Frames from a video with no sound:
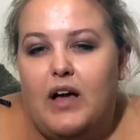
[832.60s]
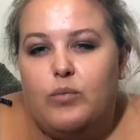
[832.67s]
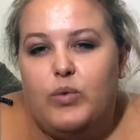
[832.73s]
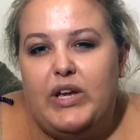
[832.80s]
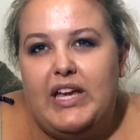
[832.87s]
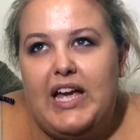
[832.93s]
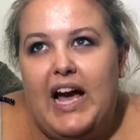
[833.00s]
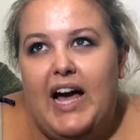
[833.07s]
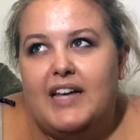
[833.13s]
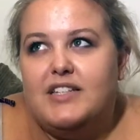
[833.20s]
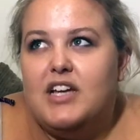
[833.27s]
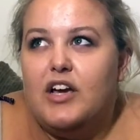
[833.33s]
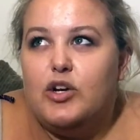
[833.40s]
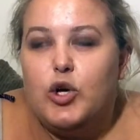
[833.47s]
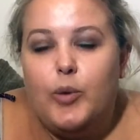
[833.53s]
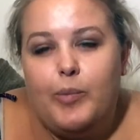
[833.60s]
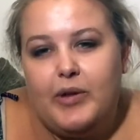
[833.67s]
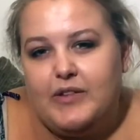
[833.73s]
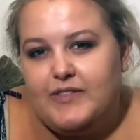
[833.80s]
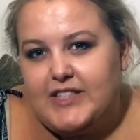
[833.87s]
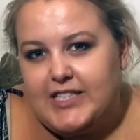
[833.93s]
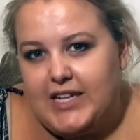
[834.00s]
We had a couple
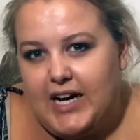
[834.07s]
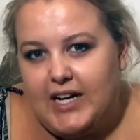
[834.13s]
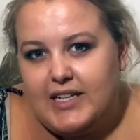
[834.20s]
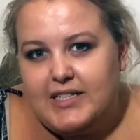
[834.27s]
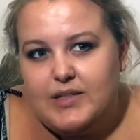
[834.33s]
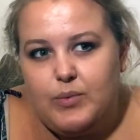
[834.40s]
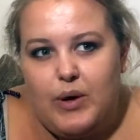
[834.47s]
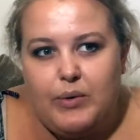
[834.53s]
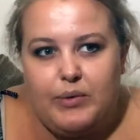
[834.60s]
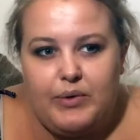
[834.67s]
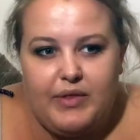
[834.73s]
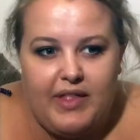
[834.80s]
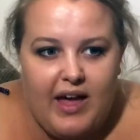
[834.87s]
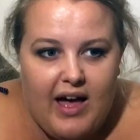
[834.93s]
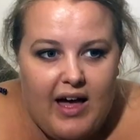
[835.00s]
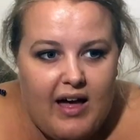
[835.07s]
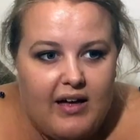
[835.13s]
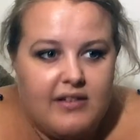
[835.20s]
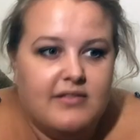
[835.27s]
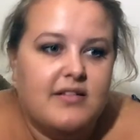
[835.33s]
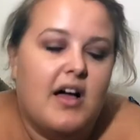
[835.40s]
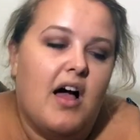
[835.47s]
of snacks while we were
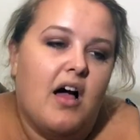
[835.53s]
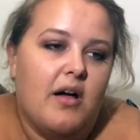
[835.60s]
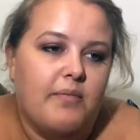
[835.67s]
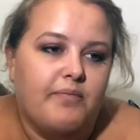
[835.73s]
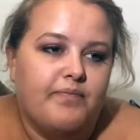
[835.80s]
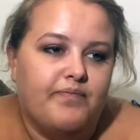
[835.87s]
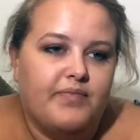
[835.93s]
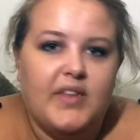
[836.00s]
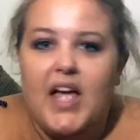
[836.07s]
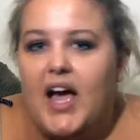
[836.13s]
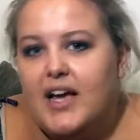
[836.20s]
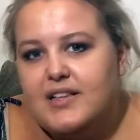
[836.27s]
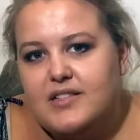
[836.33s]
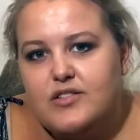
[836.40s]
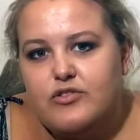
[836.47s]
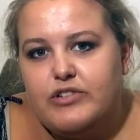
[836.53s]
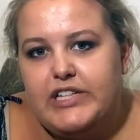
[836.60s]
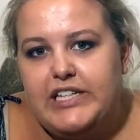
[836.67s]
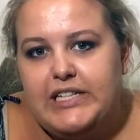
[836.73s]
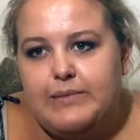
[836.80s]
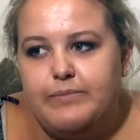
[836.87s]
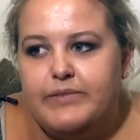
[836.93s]
there, ice
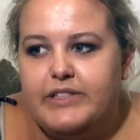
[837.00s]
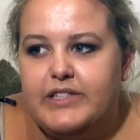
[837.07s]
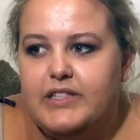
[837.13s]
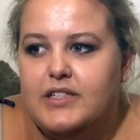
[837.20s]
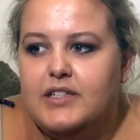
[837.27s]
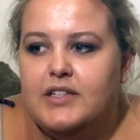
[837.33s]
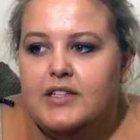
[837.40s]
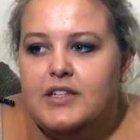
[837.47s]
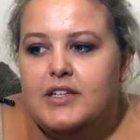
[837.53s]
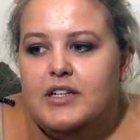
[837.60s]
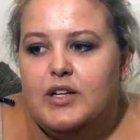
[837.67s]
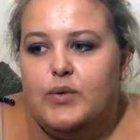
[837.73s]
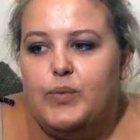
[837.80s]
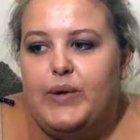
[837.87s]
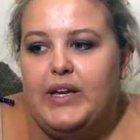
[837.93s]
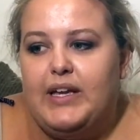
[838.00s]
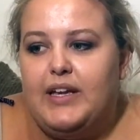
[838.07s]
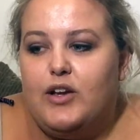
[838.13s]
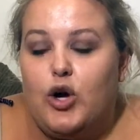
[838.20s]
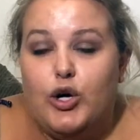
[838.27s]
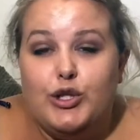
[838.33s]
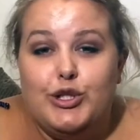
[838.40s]
creams, and we
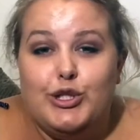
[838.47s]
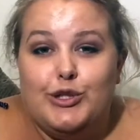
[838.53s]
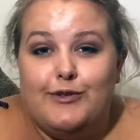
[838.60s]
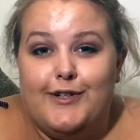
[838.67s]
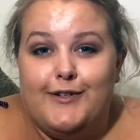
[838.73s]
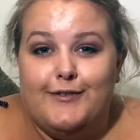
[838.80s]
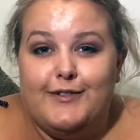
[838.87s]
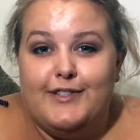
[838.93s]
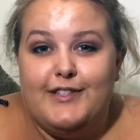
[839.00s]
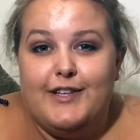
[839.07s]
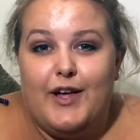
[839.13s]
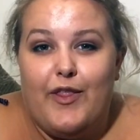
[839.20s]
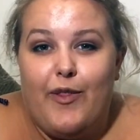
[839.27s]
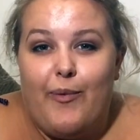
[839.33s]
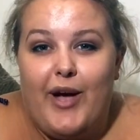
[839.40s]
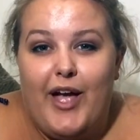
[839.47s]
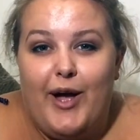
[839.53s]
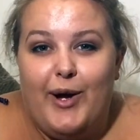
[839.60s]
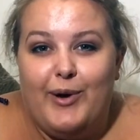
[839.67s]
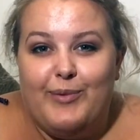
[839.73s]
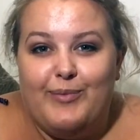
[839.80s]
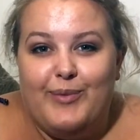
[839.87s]
got churros on the way
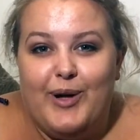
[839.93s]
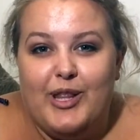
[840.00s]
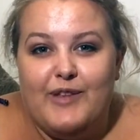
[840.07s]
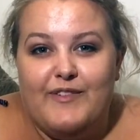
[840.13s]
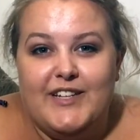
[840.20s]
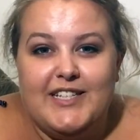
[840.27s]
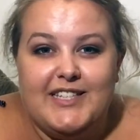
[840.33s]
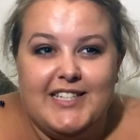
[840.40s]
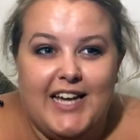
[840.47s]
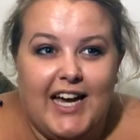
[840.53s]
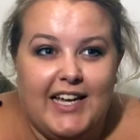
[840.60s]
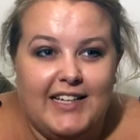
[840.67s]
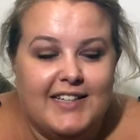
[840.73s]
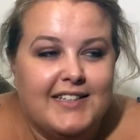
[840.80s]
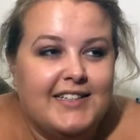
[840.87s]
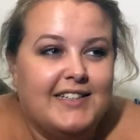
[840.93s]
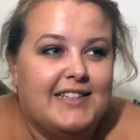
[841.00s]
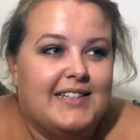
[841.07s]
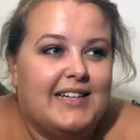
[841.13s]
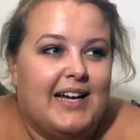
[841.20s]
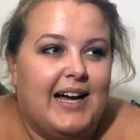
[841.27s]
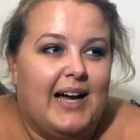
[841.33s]
home on the first day.
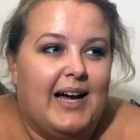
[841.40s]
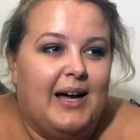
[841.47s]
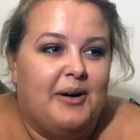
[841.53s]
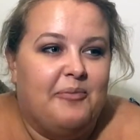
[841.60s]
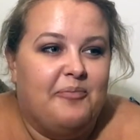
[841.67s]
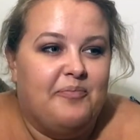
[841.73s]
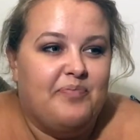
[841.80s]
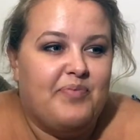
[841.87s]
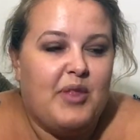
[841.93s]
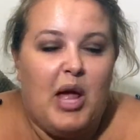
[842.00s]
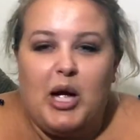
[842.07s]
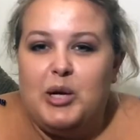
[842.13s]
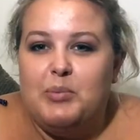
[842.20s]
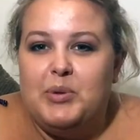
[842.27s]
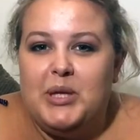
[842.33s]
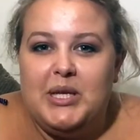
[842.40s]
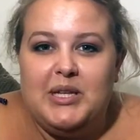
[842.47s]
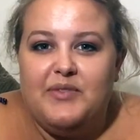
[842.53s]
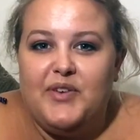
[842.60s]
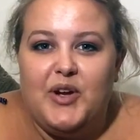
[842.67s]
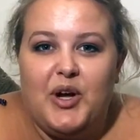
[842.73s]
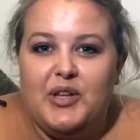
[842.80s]
I completely
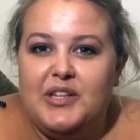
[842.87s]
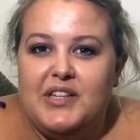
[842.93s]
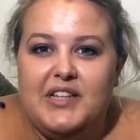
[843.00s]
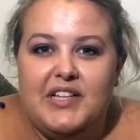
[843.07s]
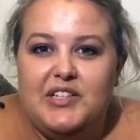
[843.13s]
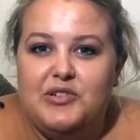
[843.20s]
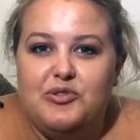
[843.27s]
forgot that they do